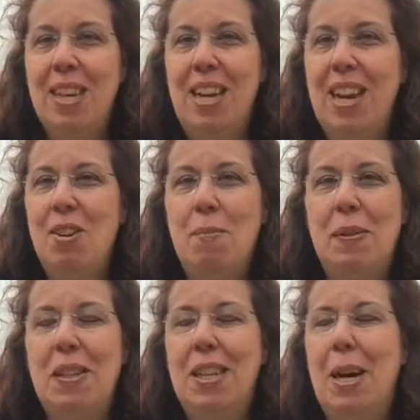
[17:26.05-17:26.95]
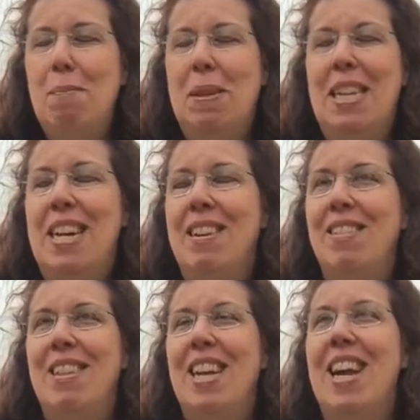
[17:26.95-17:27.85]
And I opened it up and I
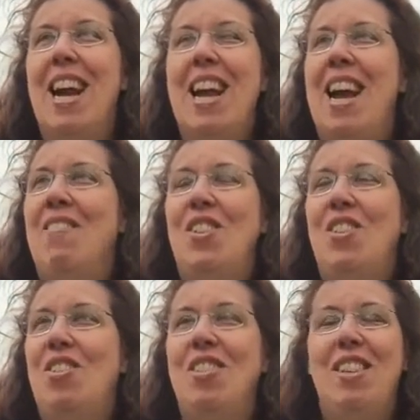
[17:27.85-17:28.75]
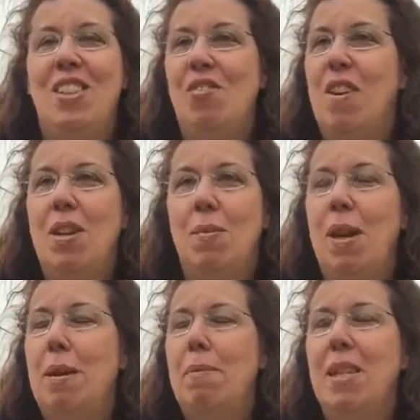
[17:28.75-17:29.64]
was like, I have to start this right
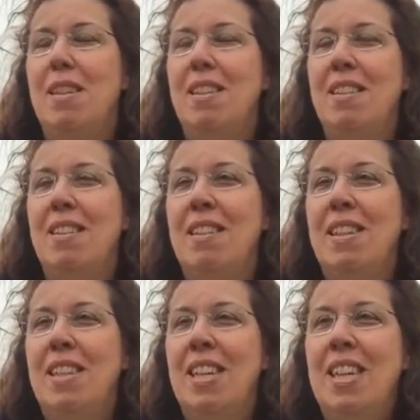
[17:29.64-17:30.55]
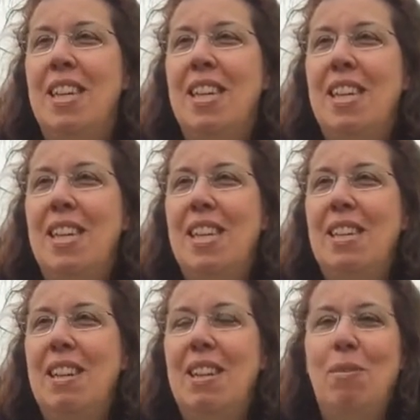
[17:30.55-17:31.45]
away because
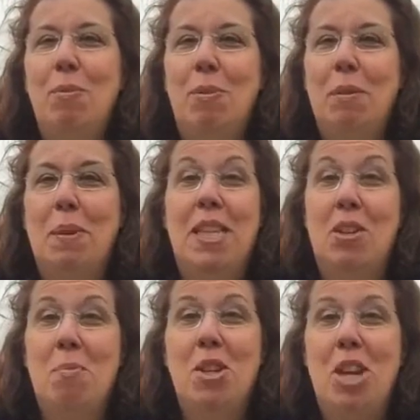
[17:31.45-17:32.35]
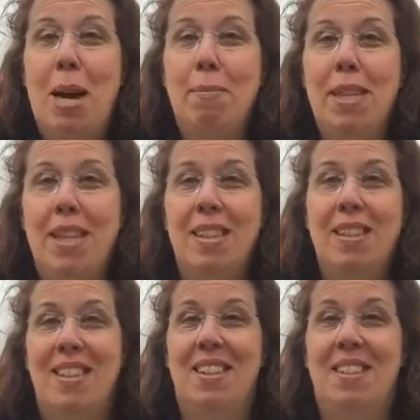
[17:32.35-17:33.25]
it, it will bring me so much happiness.
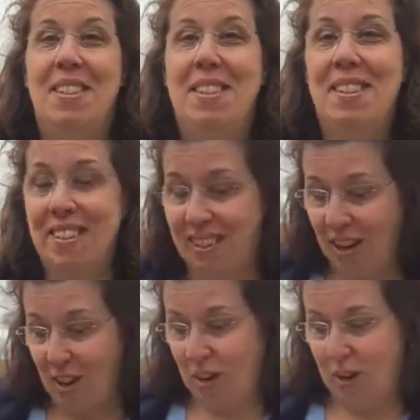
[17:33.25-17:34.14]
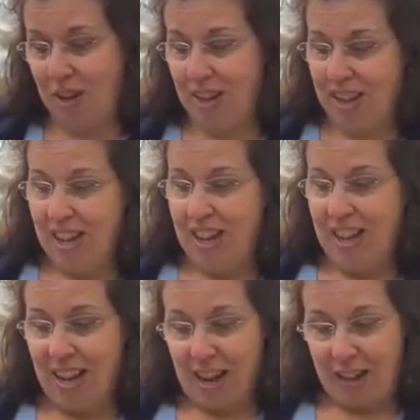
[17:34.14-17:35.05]
So
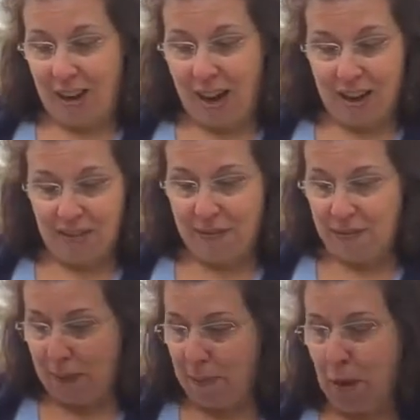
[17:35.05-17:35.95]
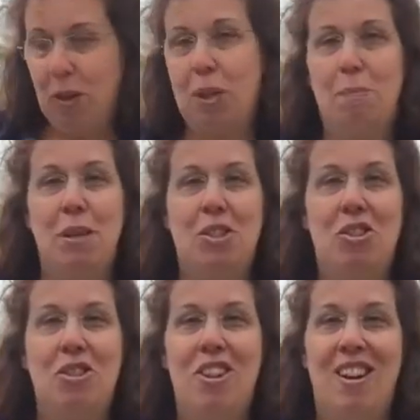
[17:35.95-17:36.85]
I kind of, I posted a
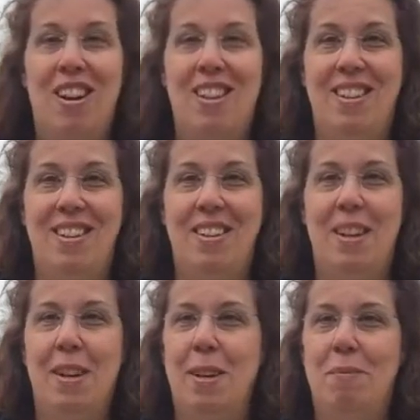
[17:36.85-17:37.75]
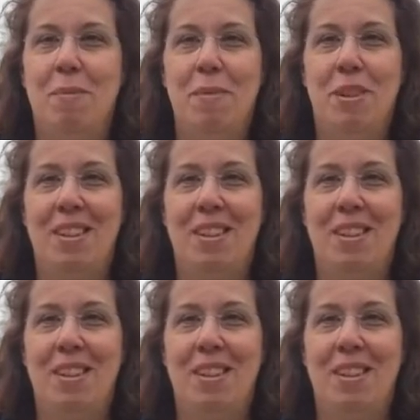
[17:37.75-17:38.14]
picture on um,